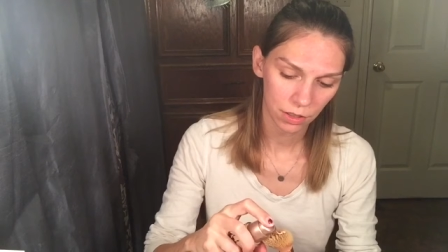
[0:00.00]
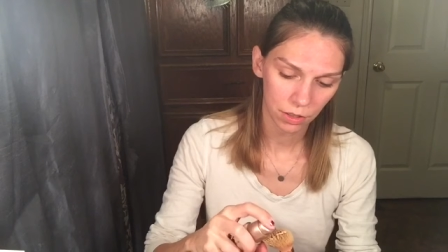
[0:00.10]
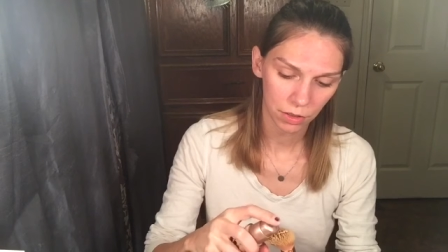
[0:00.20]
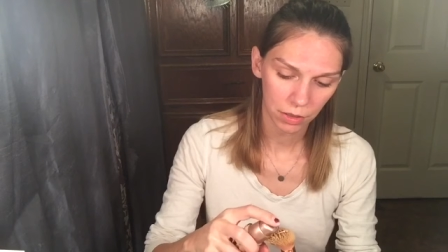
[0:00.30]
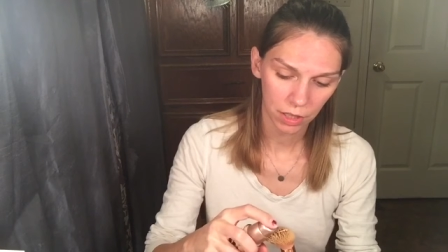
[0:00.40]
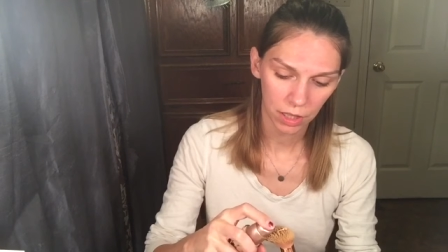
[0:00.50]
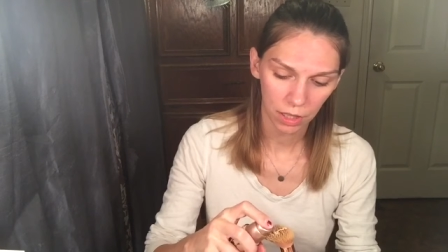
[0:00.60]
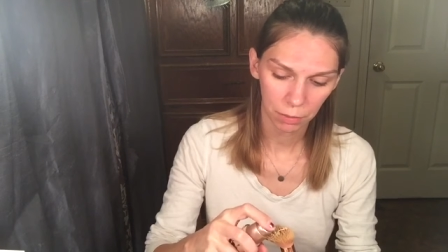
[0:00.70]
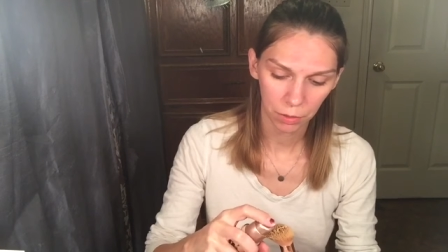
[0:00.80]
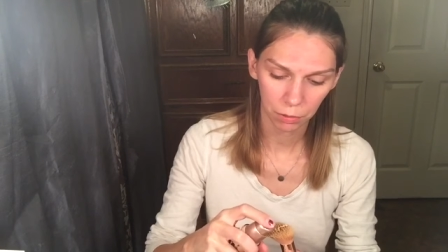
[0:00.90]
do a
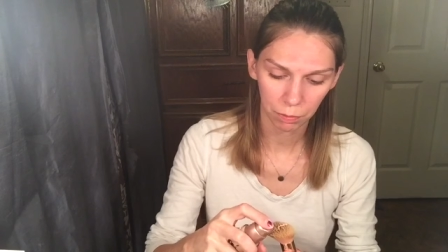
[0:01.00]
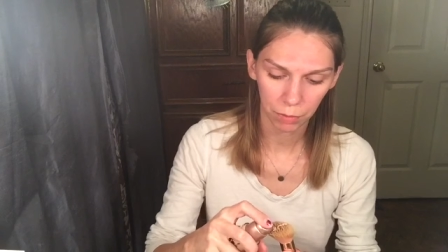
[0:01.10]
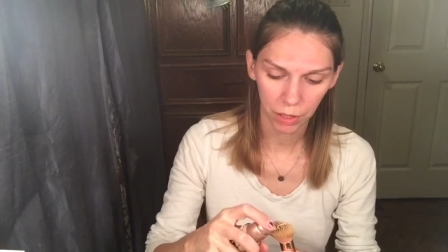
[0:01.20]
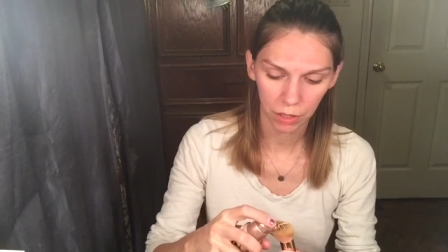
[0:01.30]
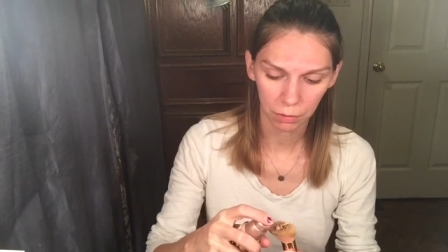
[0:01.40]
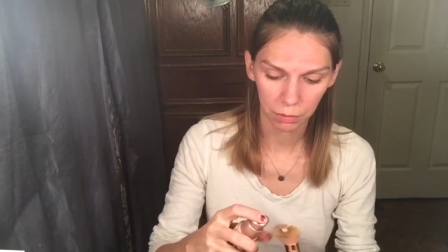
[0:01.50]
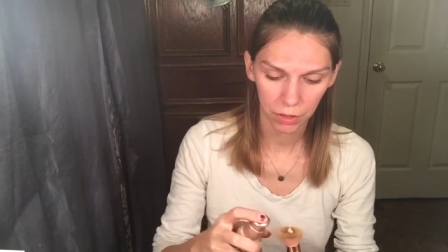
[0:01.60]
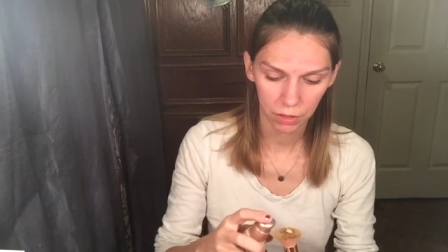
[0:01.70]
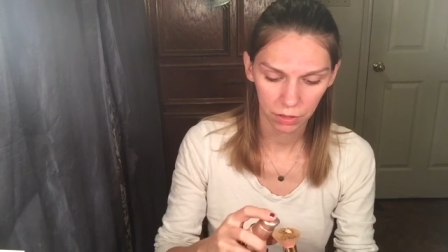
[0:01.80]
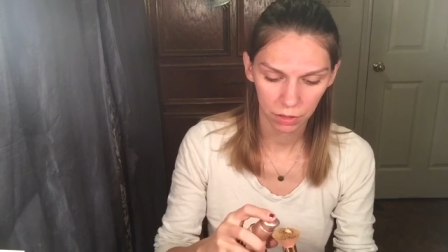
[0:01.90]
couple
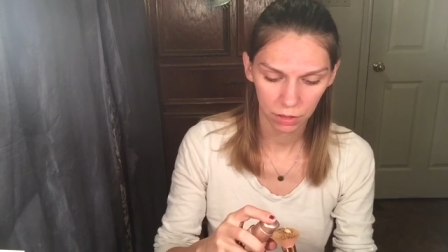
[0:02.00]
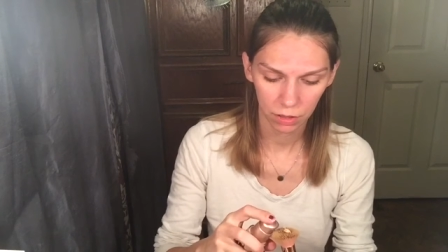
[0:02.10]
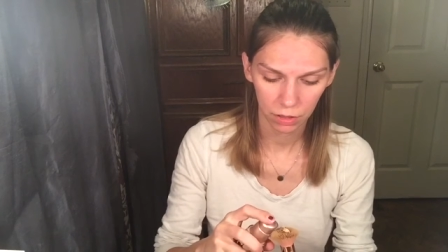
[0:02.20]
pumps.